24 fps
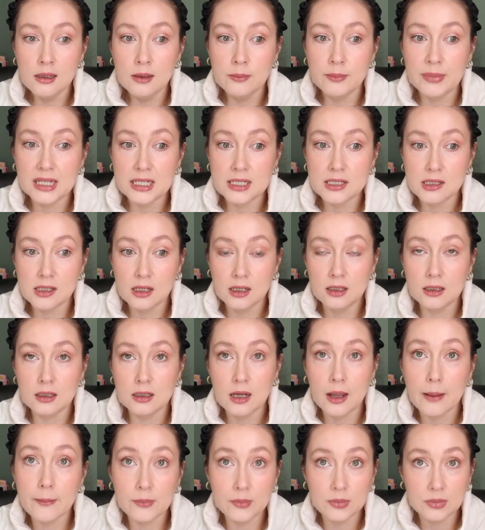based on
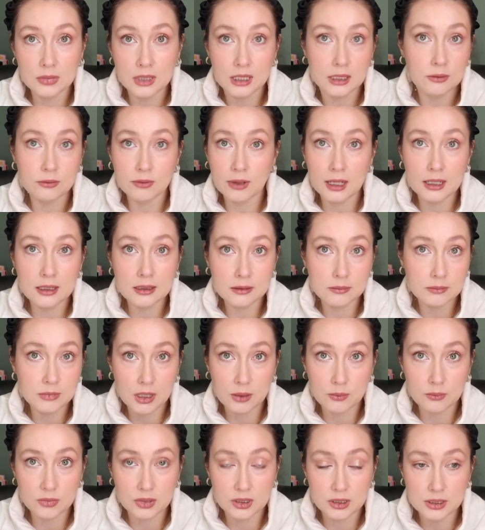random
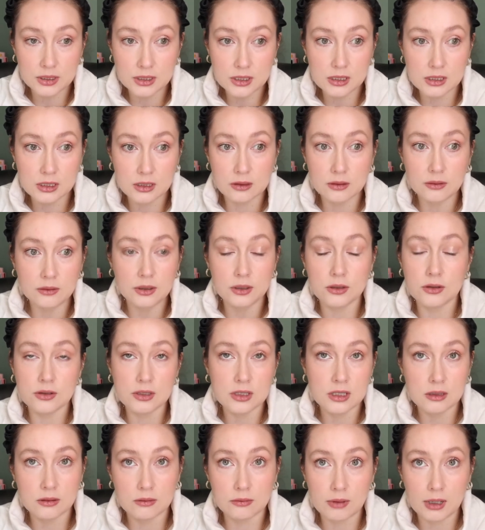numbers. So use
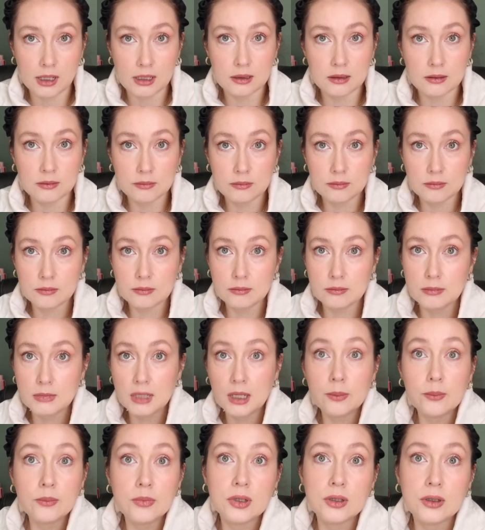the random
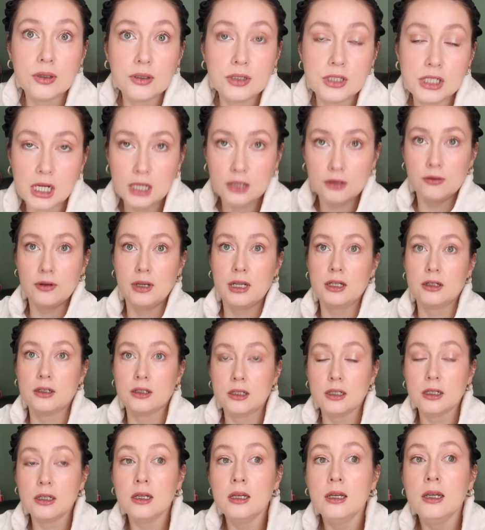number
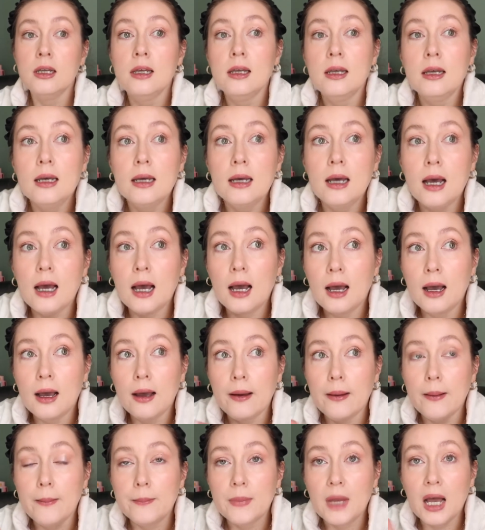generator.
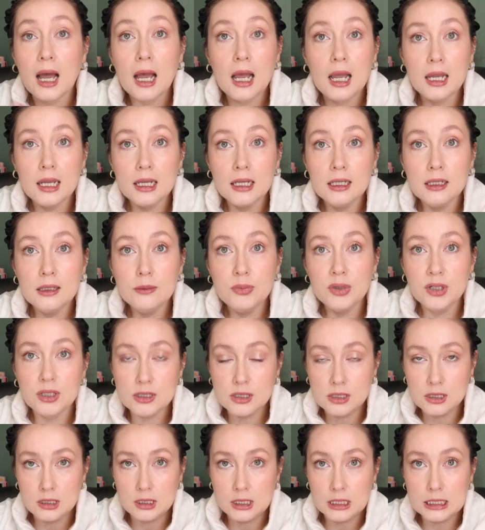I
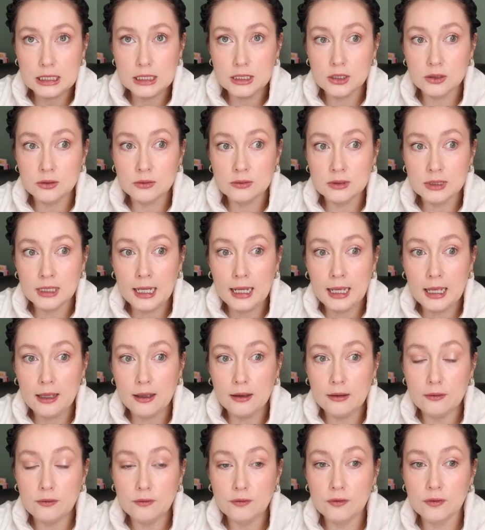personally don't
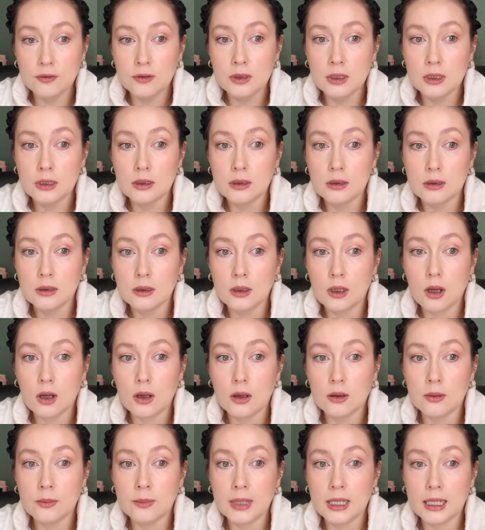have
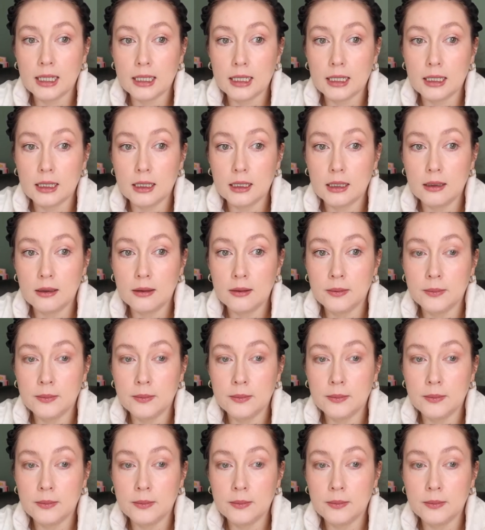all my